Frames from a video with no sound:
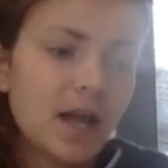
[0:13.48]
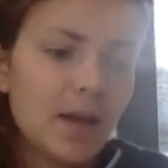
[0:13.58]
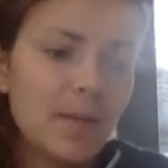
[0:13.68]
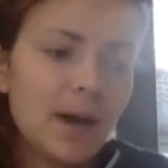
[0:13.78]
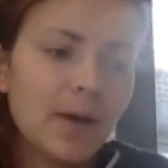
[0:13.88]

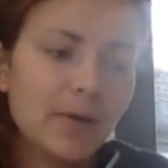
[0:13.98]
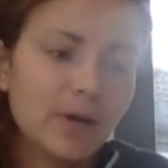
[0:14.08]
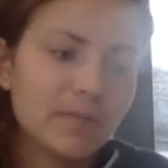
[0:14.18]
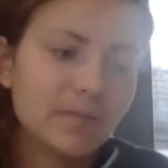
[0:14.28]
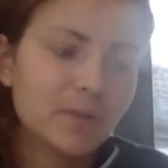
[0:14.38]

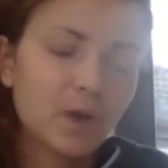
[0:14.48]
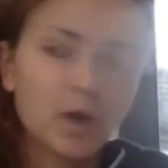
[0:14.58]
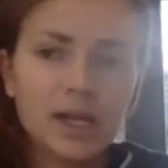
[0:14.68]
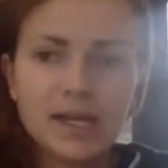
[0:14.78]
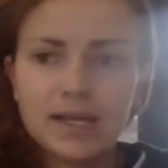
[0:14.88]
our
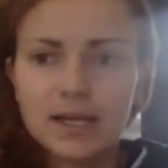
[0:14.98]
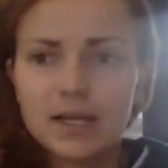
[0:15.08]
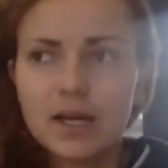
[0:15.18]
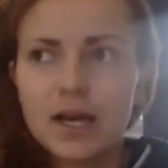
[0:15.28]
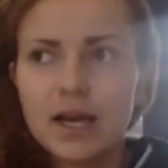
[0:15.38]
colleague,
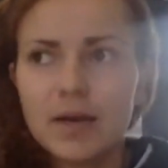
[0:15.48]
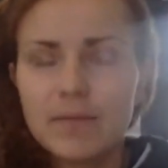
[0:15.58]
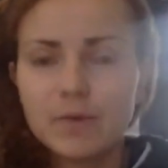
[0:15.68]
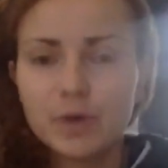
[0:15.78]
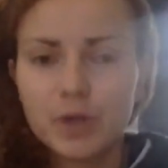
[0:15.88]

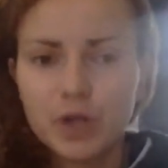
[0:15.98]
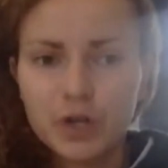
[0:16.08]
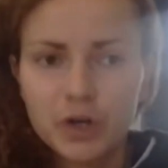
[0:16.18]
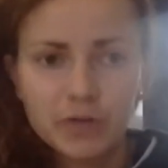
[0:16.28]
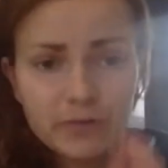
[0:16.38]
Gráinne
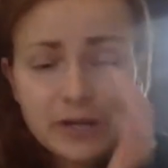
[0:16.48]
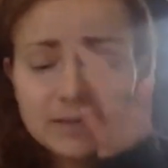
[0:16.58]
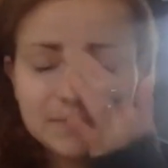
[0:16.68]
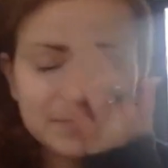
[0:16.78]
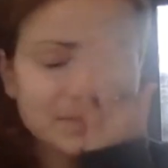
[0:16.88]

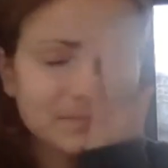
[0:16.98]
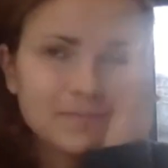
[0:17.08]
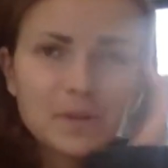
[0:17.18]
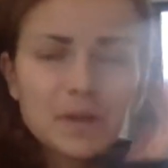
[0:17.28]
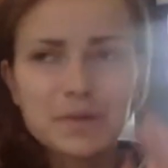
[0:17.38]
Conifrey,
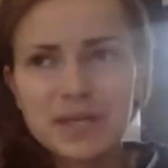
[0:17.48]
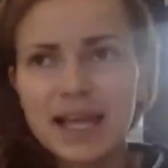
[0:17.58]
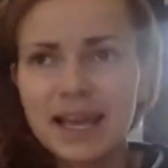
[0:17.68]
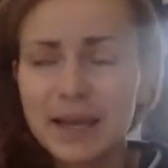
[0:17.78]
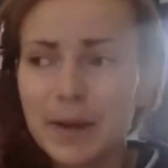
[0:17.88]
was
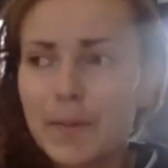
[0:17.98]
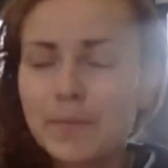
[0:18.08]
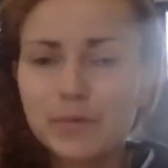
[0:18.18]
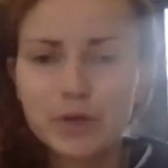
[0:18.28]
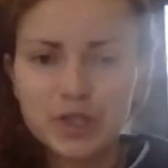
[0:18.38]
their like
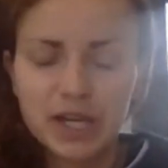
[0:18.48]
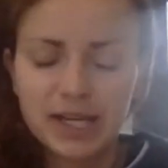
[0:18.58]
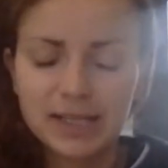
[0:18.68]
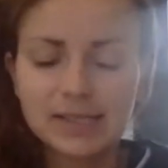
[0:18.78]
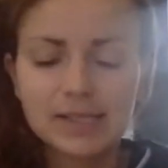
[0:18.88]

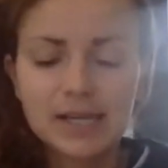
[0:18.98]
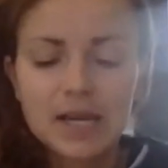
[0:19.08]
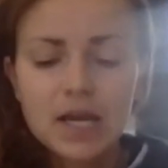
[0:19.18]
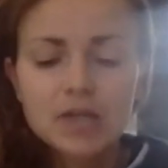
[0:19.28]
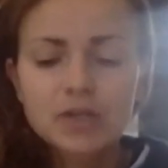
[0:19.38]
project.
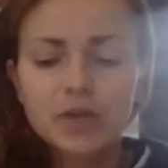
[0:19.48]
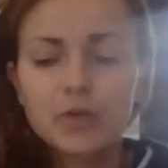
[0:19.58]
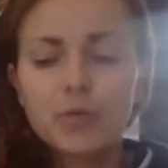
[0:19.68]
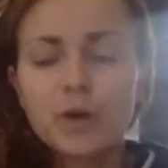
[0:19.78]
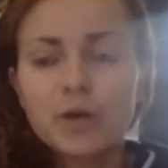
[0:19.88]

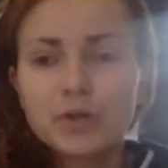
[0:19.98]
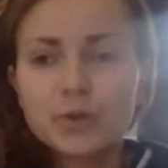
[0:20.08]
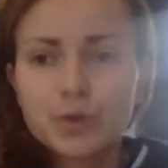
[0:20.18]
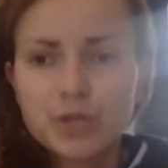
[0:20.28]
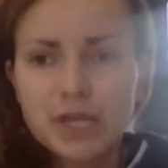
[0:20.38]
So whilst
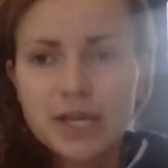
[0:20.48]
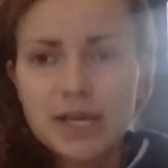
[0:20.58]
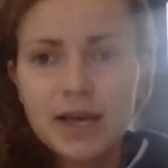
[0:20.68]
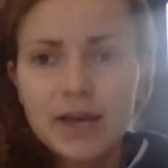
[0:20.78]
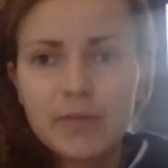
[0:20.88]

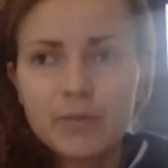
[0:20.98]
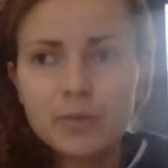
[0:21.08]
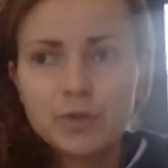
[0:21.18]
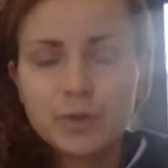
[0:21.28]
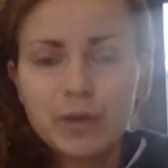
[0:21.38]
Georgie
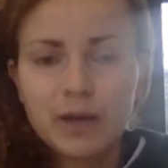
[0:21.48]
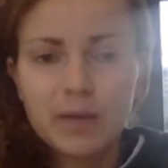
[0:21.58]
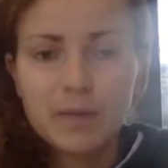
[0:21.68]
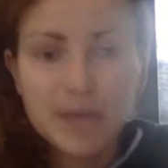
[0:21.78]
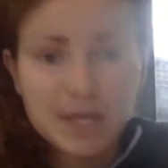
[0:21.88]
was doing her
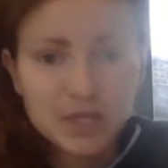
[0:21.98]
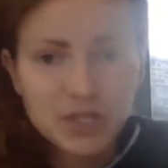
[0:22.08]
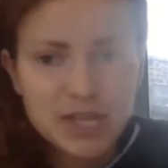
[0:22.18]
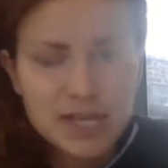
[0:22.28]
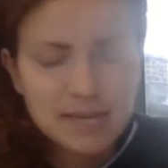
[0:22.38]

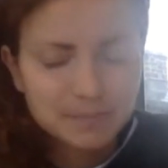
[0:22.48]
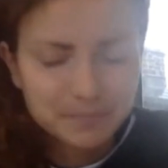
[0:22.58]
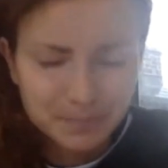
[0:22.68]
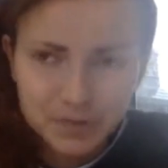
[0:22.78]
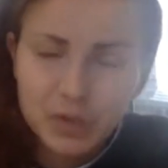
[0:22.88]
PhD,
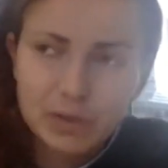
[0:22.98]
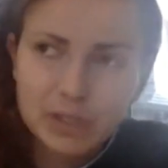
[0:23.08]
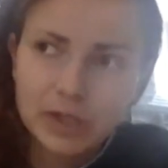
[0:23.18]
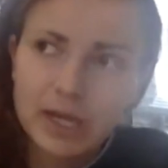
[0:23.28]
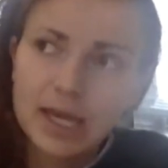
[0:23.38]
she was
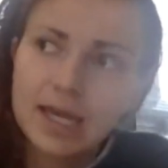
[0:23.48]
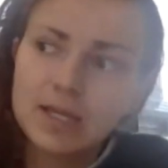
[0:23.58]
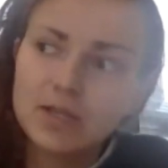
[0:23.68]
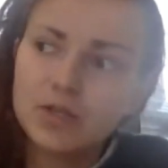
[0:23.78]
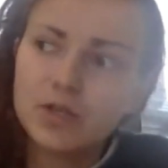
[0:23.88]
looking
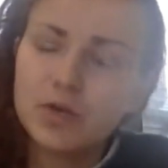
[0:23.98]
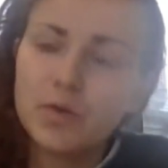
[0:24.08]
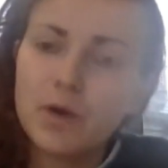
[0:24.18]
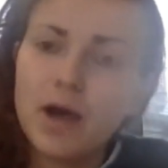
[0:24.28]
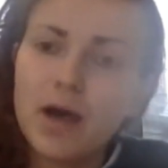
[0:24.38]

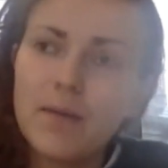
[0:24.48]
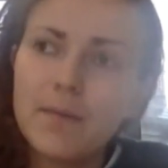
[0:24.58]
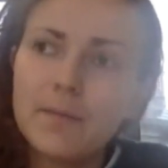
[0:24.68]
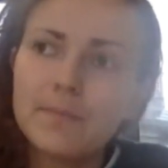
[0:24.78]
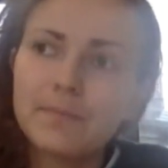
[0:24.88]
into
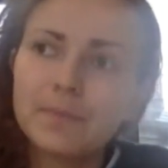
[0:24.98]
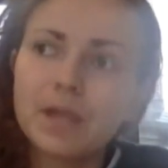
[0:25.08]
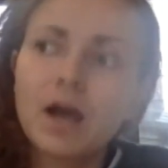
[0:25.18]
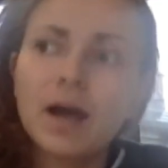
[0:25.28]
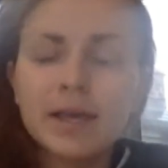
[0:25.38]

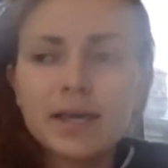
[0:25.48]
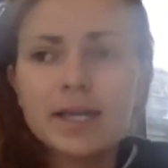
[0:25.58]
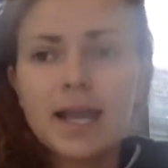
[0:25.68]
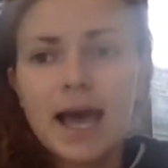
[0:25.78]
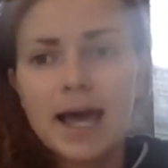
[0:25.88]

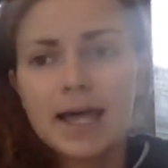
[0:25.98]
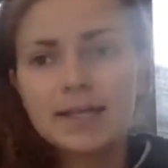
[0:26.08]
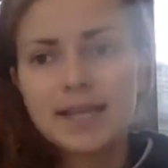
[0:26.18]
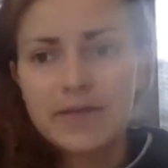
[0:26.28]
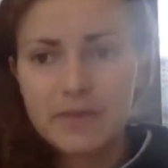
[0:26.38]
iron
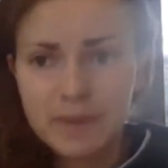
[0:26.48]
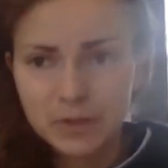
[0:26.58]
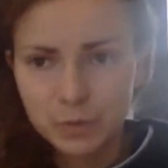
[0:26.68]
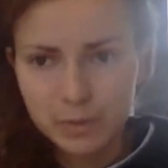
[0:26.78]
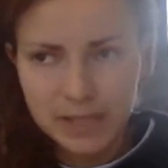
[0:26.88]
and heavy
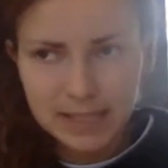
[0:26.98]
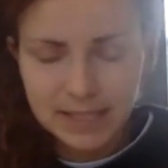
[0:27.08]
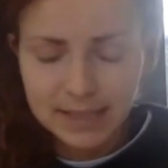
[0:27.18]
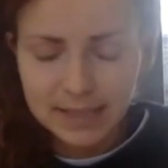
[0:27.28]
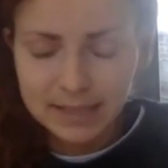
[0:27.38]
menstrual
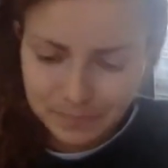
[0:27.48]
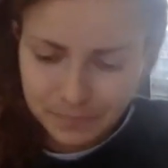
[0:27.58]
bleeding.